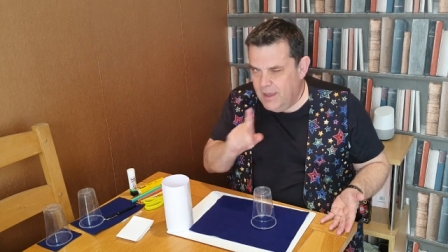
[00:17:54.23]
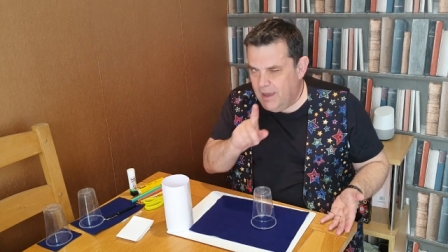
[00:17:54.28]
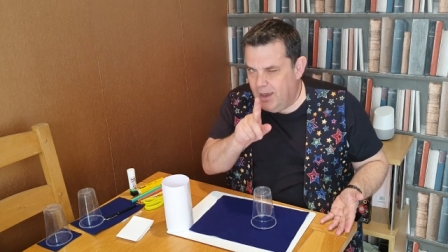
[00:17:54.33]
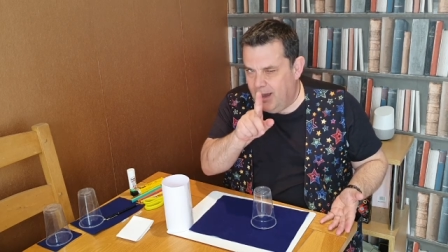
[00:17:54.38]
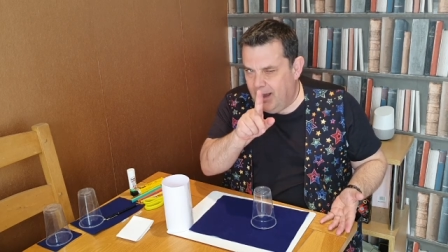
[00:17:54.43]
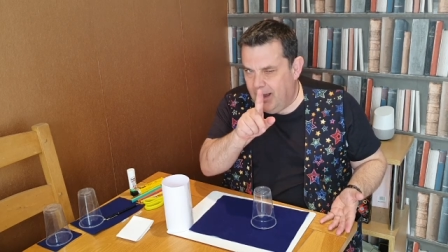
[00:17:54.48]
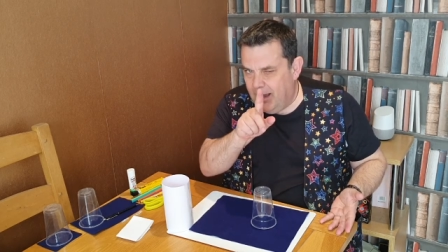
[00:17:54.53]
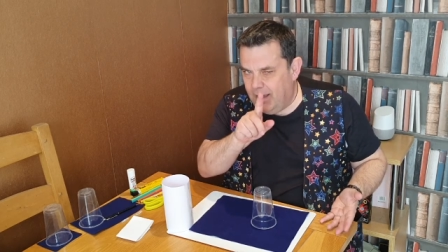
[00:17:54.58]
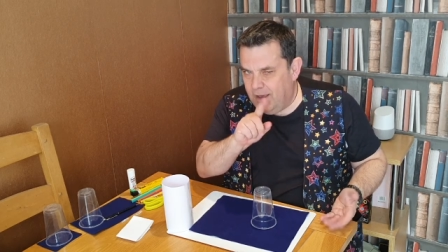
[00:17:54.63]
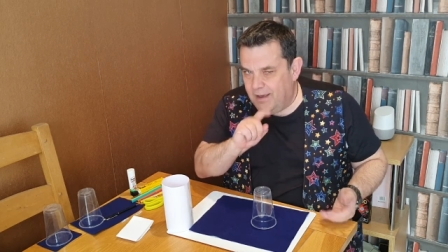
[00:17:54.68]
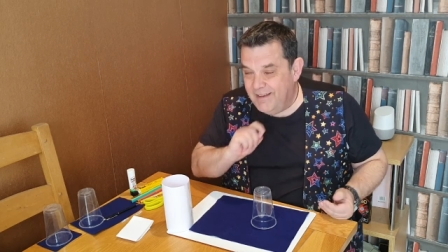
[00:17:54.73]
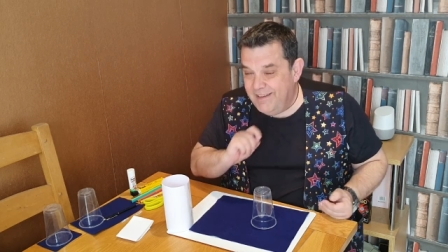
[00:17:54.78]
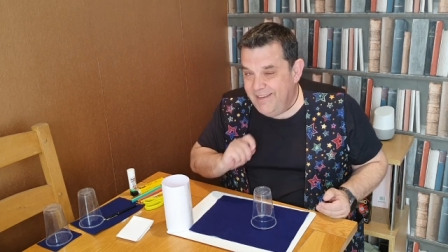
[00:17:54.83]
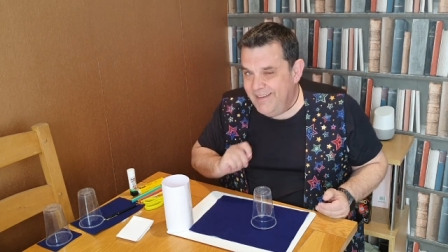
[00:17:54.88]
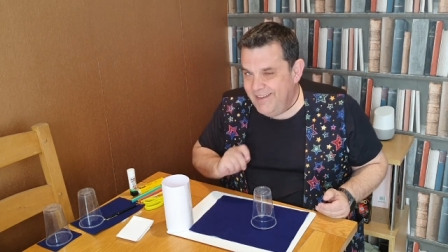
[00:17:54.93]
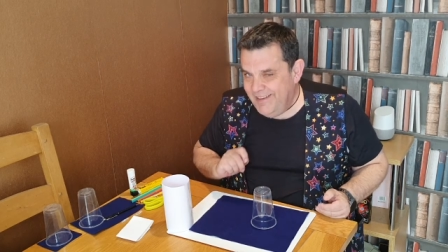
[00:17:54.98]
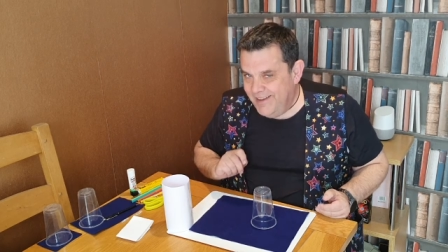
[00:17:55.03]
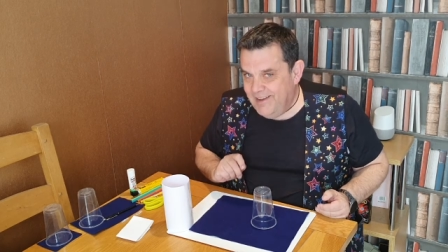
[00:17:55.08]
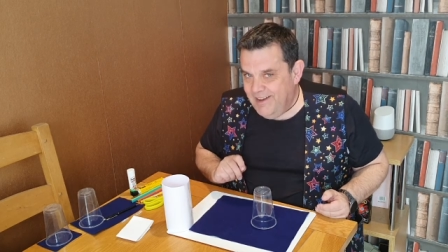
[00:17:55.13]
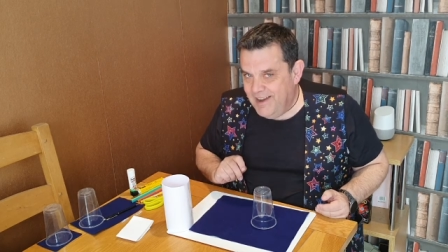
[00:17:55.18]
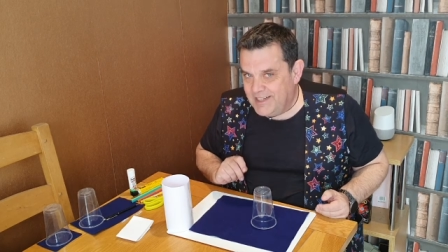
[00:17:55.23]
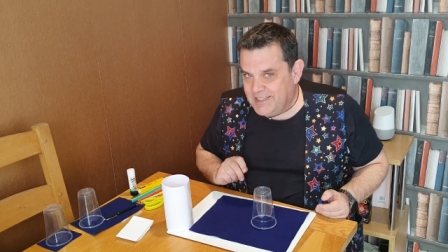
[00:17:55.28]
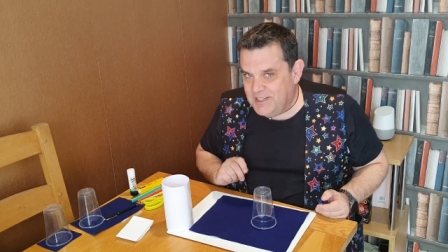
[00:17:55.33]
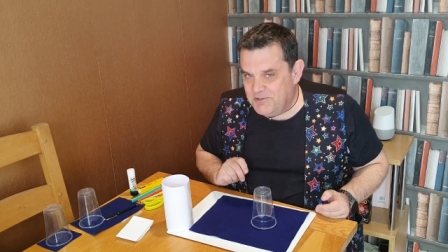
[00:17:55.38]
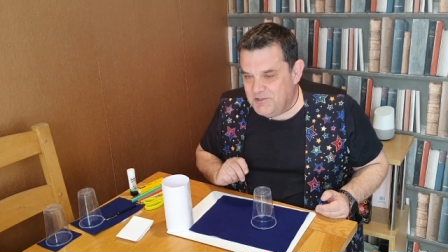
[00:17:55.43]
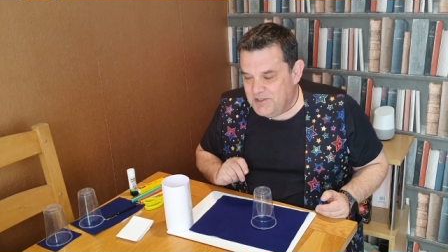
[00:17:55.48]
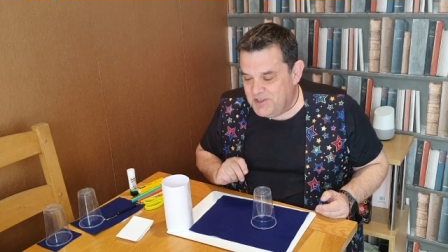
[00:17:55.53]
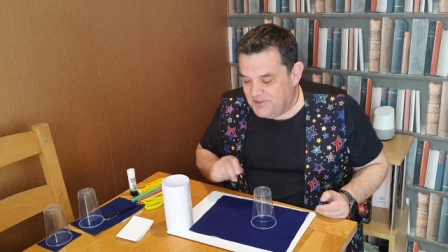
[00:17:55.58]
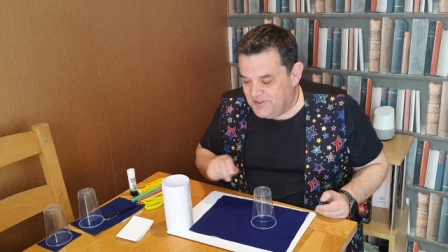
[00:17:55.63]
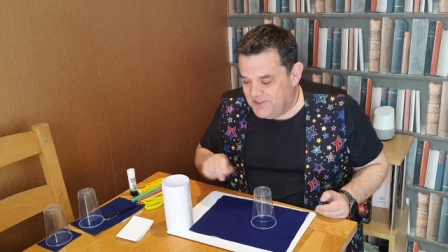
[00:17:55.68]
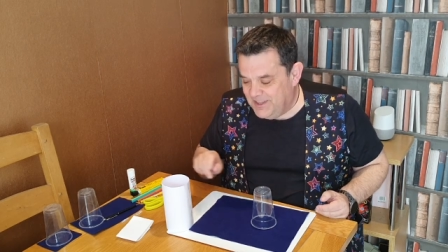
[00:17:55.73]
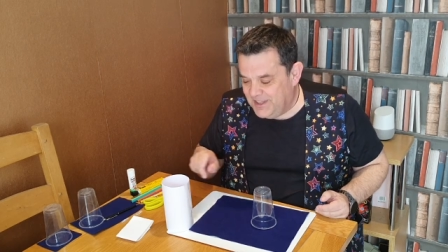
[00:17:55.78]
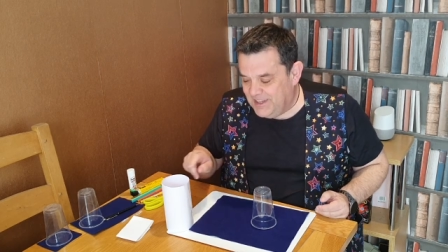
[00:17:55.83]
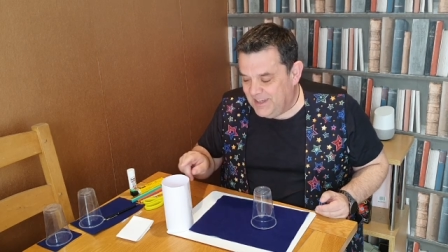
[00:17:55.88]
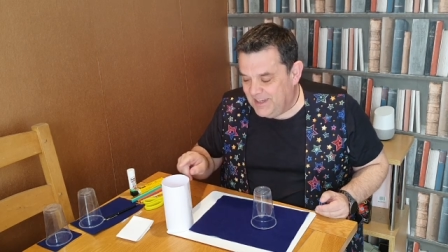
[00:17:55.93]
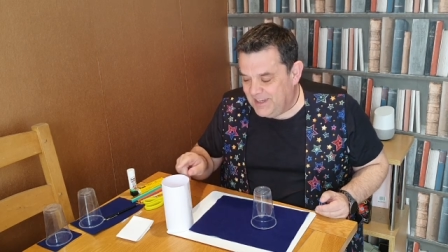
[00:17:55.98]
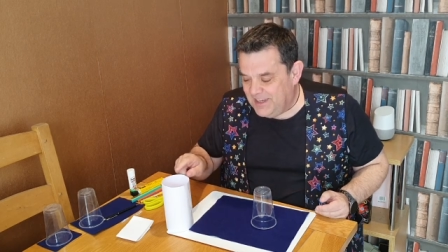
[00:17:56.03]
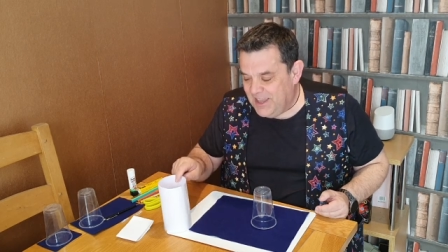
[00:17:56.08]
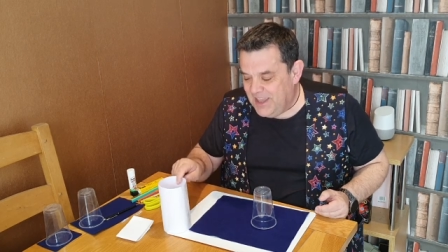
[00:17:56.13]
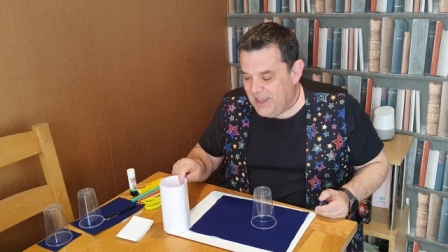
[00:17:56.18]
Ah, I know what you're
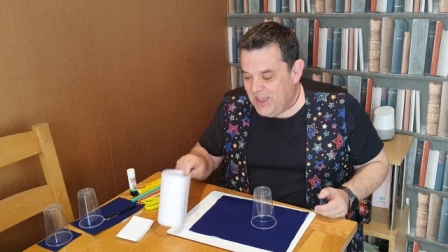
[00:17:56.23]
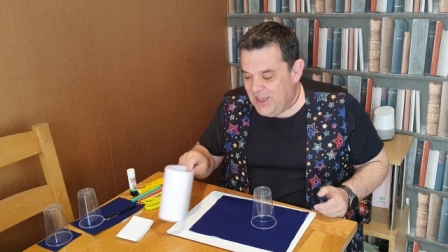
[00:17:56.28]
thinking.